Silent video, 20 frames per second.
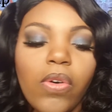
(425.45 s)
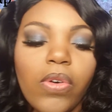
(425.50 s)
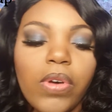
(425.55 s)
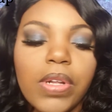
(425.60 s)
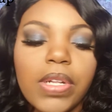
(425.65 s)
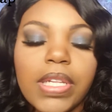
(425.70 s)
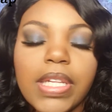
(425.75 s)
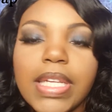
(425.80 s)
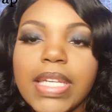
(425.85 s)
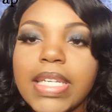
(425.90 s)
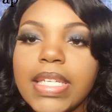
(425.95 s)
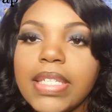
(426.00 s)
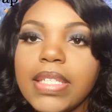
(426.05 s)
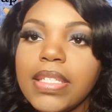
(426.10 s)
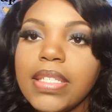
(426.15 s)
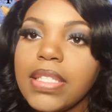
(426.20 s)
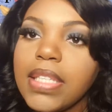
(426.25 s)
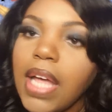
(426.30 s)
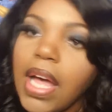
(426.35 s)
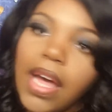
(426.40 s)
on the
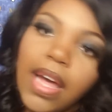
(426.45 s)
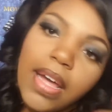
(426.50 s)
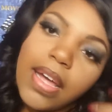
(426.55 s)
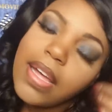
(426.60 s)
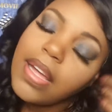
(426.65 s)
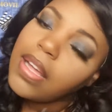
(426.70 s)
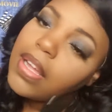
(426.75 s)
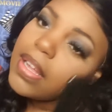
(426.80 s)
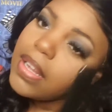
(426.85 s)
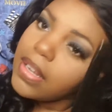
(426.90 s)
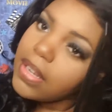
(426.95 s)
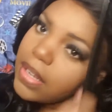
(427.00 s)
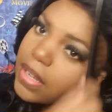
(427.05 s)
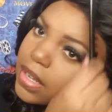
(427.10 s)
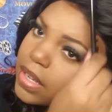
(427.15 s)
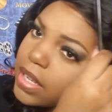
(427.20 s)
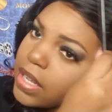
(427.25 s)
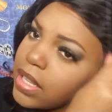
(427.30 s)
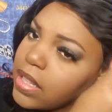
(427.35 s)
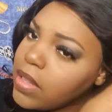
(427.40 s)
inside,
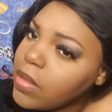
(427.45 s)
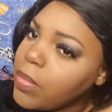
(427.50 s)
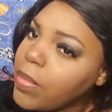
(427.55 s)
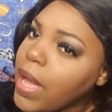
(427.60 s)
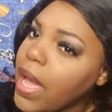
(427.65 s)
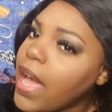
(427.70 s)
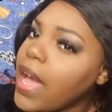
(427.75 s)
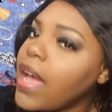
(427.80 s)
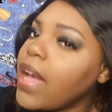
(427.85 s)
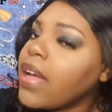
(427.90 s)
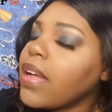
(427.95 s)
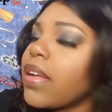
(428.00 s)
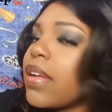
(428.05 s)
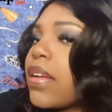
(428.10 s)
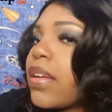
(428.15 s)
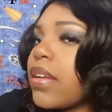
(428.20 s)
in the back,